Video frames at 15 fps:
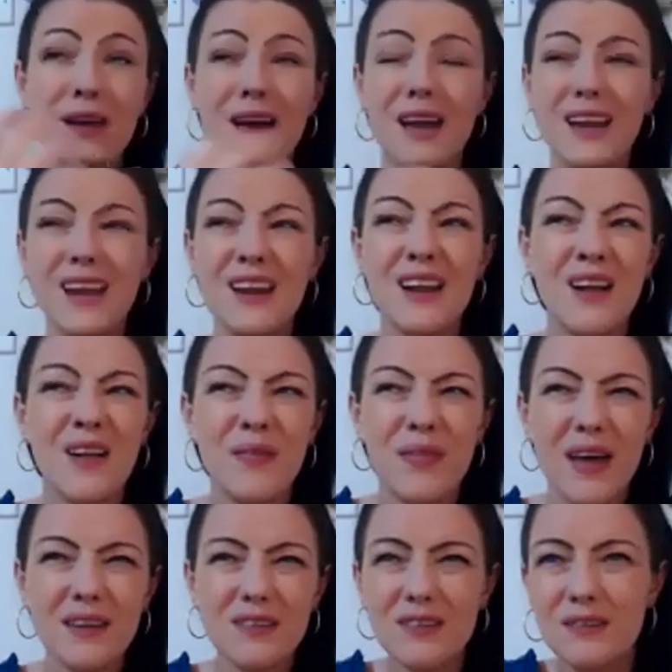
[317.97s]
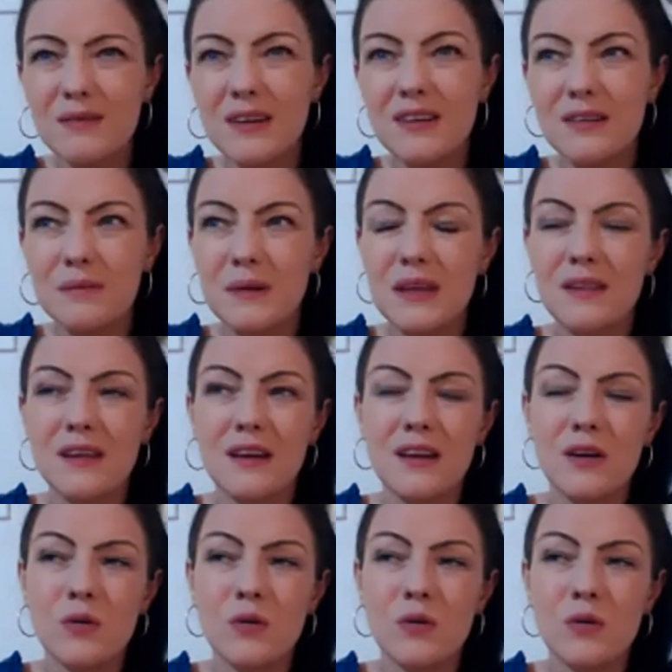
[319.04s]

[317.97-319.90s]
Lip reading: Again, that doesn't need to be that